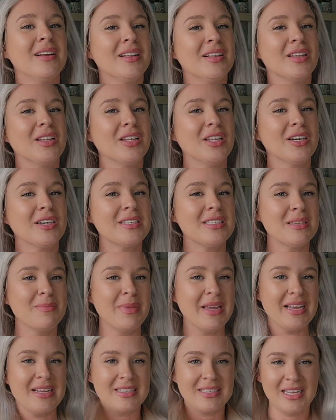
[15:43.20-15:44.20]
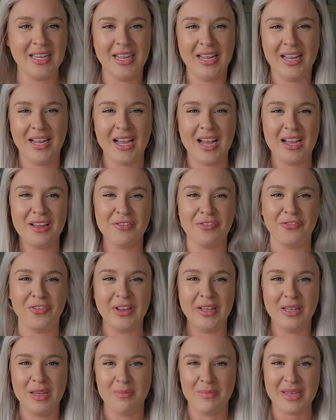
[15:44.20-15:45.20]
Looks amazing. I
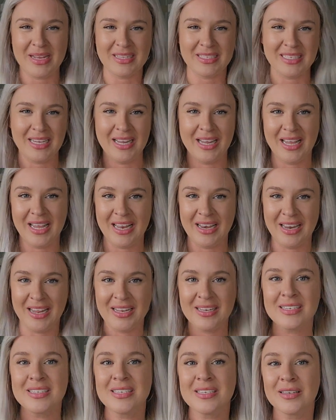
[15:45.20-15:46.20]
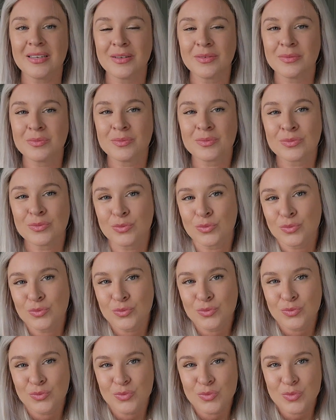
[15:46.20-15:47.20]
feel amazing in it.
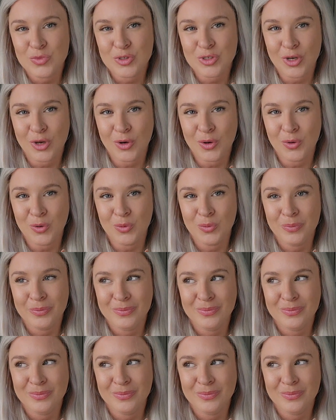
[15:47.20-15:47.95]
So